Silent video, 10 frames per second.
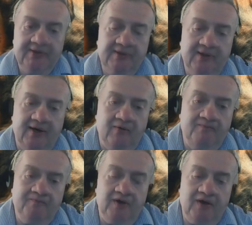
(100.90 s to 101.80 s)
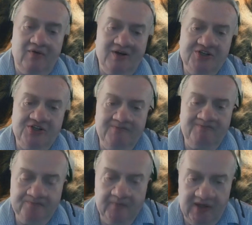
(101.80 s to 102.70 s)
Now, aggression
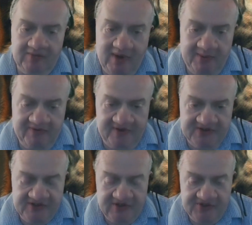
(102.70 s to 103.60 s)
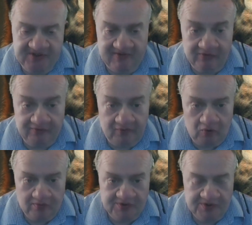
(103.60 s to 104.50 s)
can manifest in several
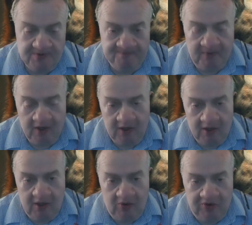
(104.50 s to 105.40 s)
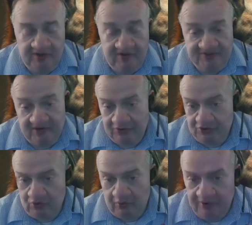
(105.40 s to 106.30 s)
forms. You can have
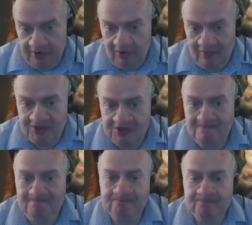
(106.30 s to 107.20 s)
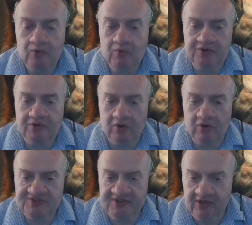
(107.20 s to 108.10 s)
territorial aggression, where the dog
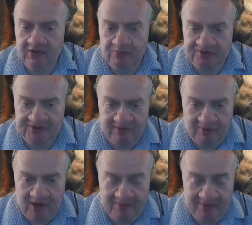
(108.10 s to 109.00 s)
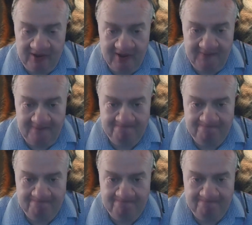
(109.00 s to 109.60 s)
is seeking to protect property line.